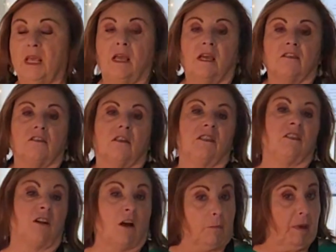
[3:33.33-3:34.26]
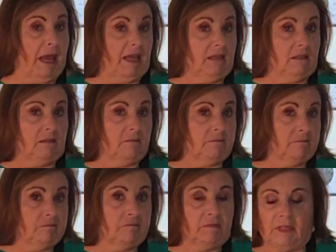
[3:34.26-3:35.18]
So let's talk paint.
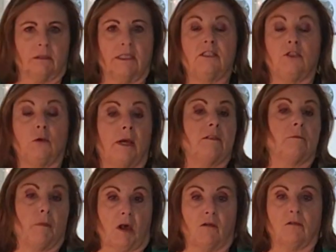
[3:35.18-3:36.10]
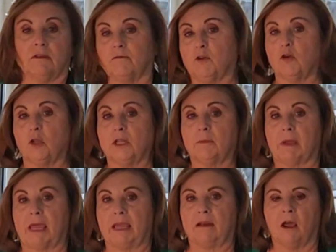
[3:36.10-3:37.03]
These 2-ounce bottles of acrylic
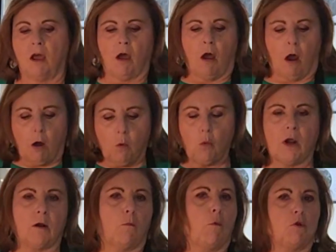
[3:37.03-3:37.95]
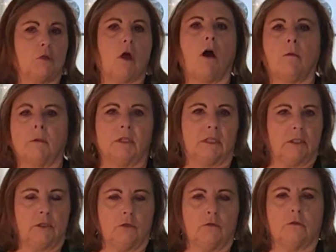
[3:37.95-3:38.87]
paint are what are most commonly
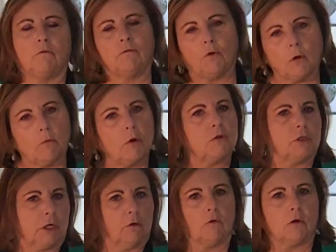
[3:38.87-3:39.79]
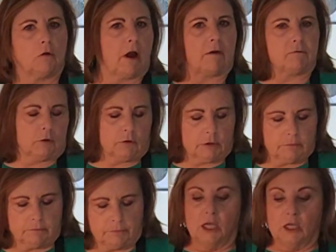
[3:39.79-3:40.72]
used for most general crafters.
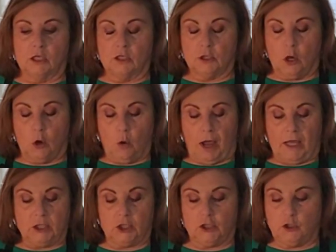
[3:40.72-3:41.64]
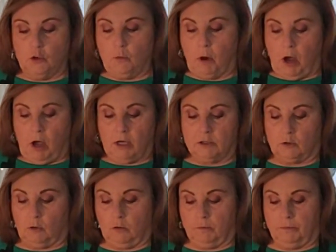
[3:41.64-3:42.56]
So a shoebox
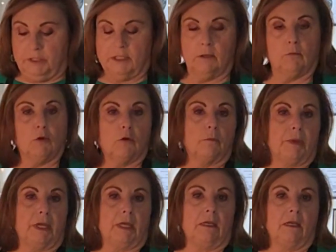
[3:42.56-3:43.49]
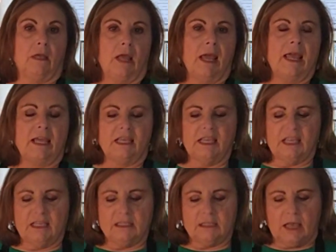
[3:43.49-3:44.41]
or similar bin
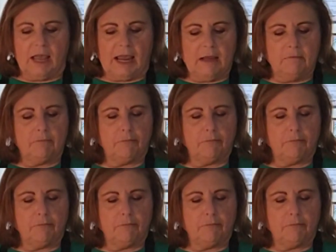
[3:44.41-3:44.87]
is a